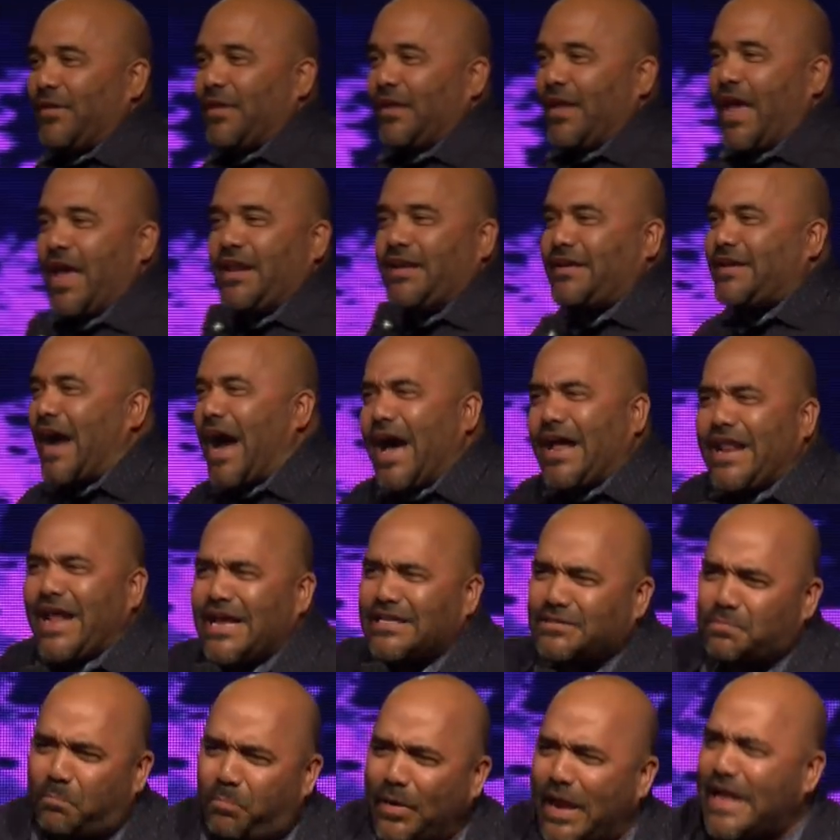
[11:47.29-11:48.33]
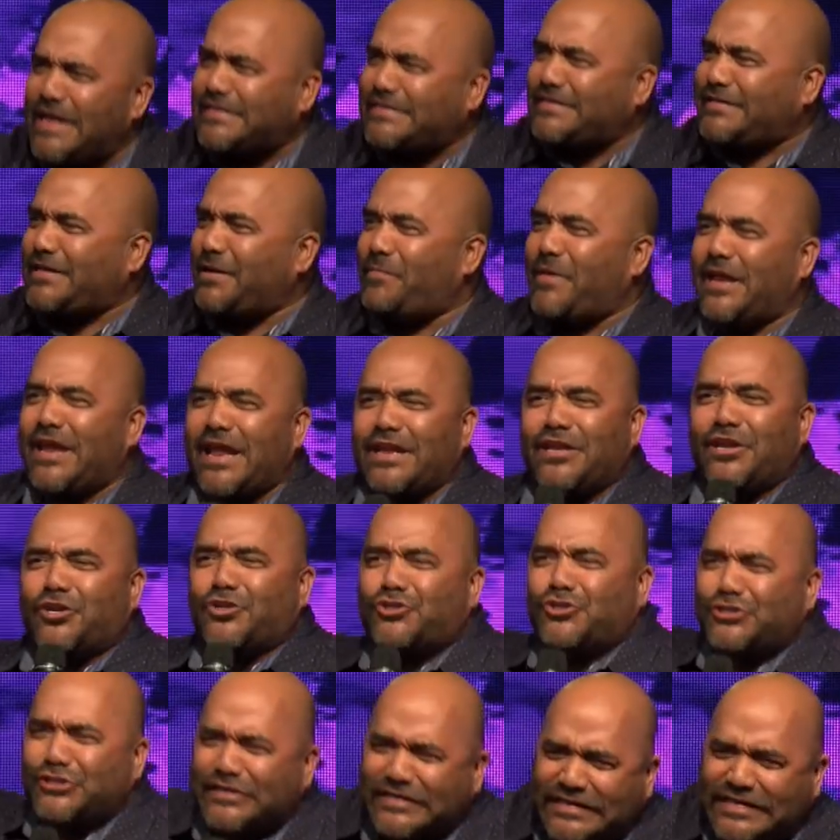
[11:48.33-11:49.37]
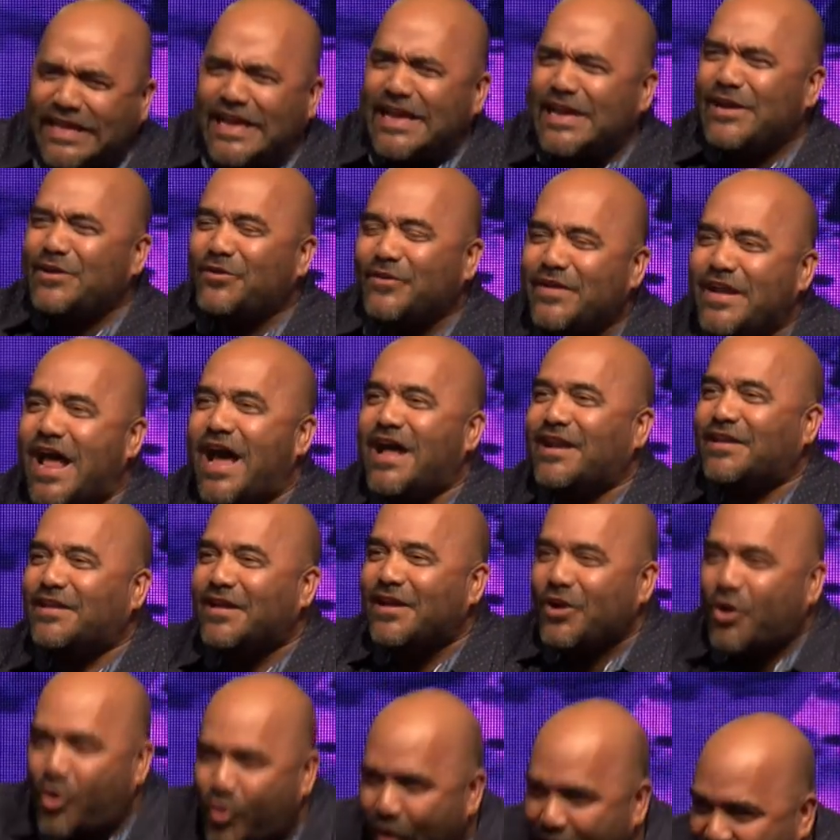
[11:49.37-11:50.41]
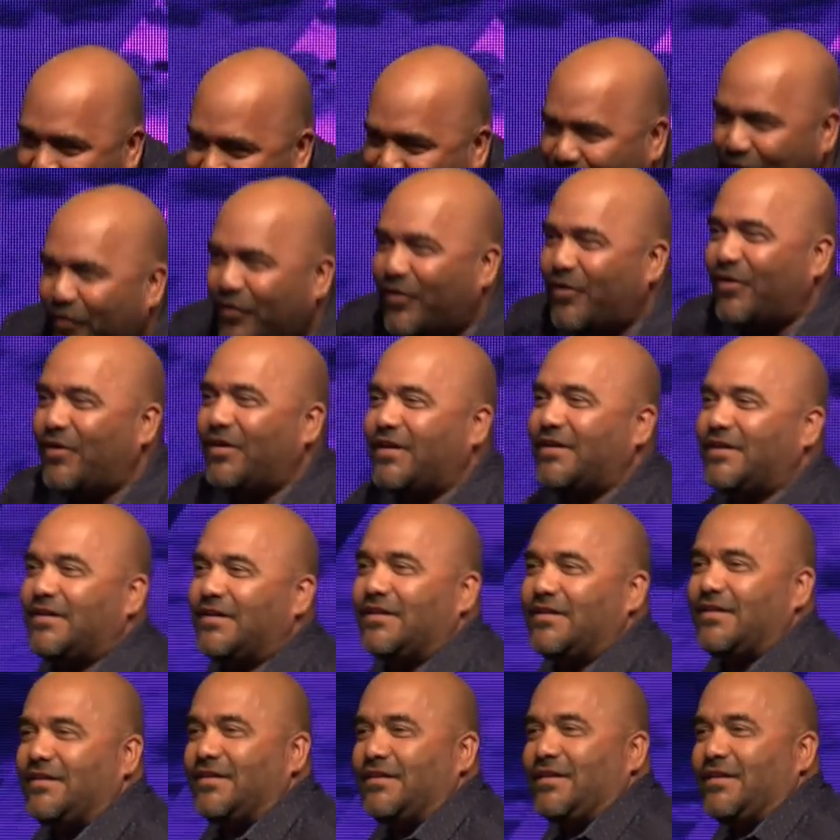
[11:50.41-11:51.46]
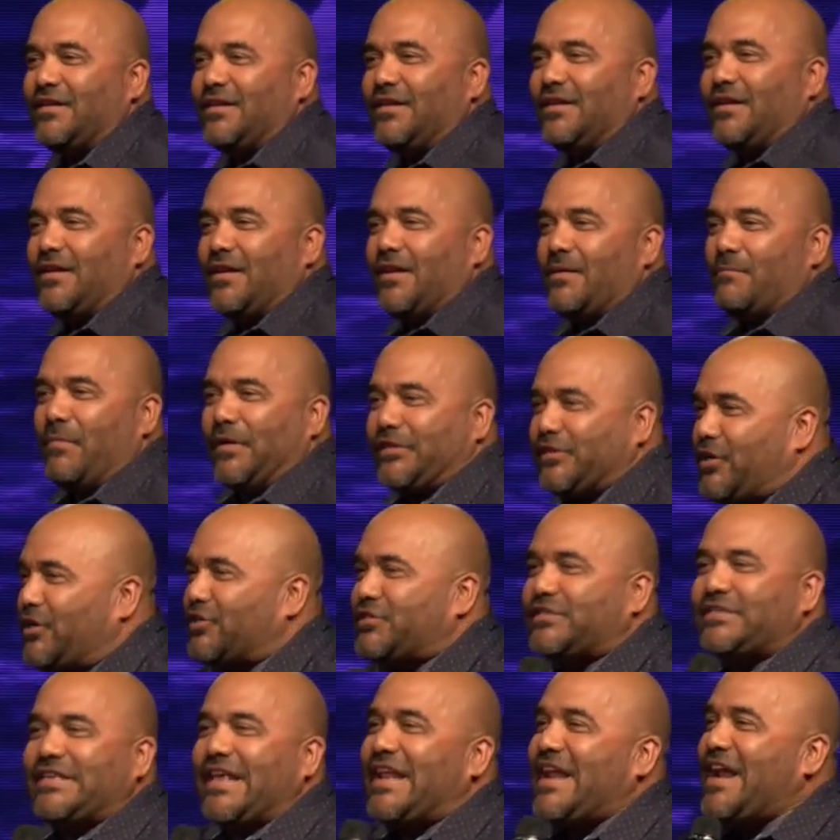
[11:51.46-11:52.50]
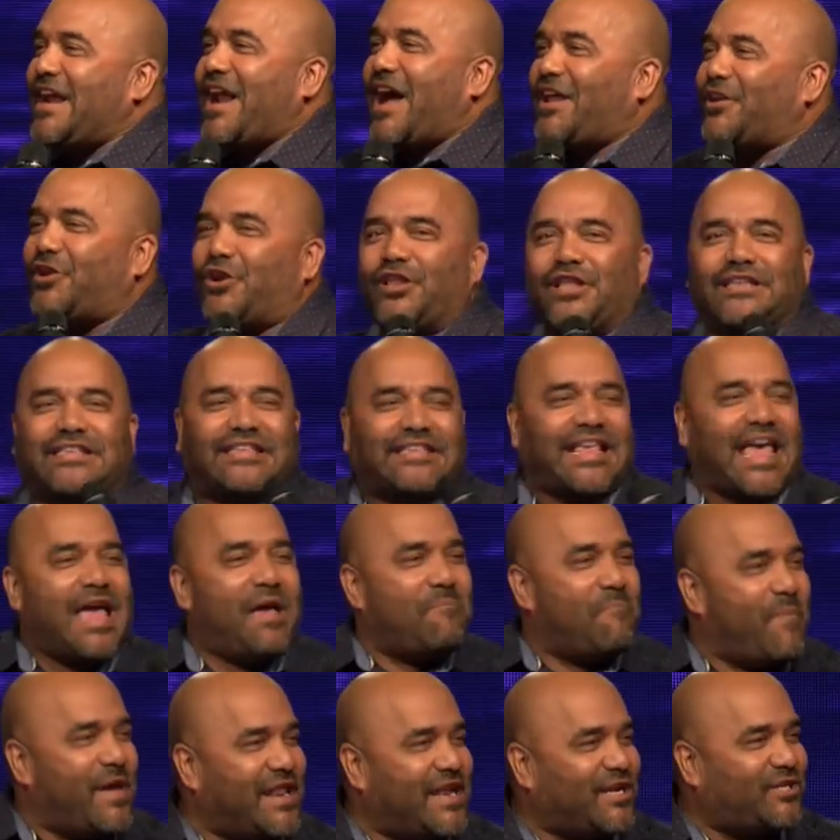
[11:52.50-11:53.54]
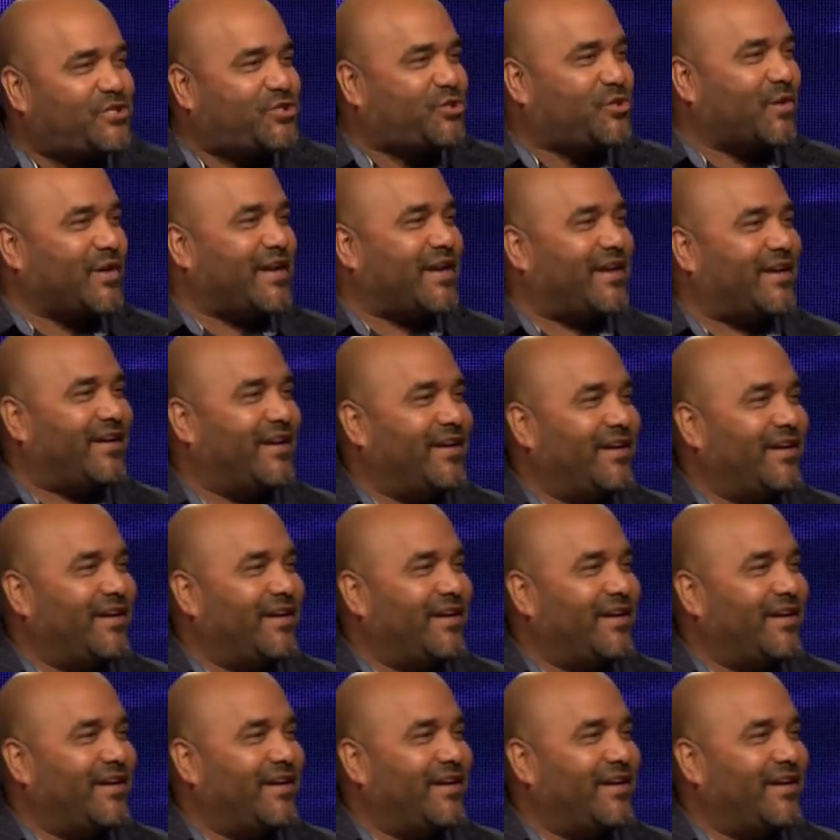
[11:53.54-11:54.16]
And God has blessed them and they're still not grateful. But they're sitting under the same ministry,